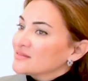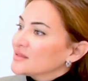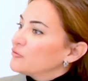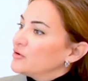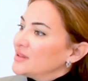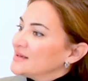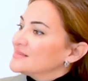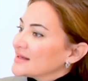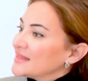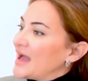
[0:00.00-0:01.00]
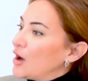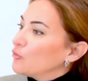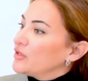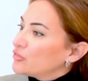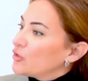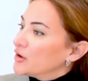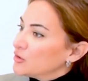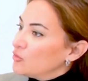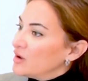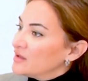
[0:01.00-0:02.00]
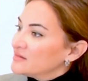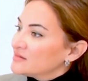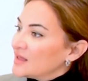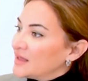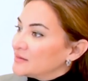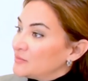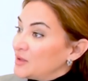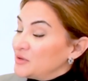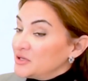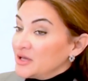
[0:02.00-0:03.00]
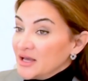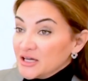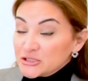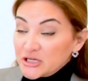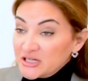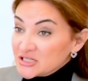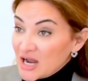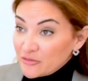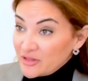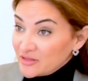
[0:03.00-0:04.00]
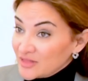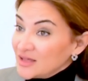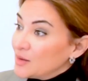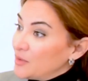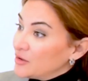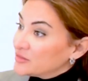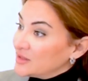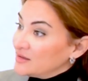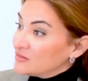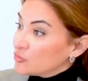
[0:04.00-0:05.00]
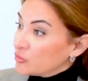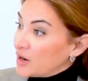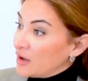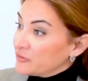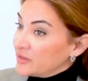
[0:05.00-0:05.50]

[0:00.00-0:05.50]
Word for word: it's not really exactly how we thought it was, and maybe change how they think about things, or how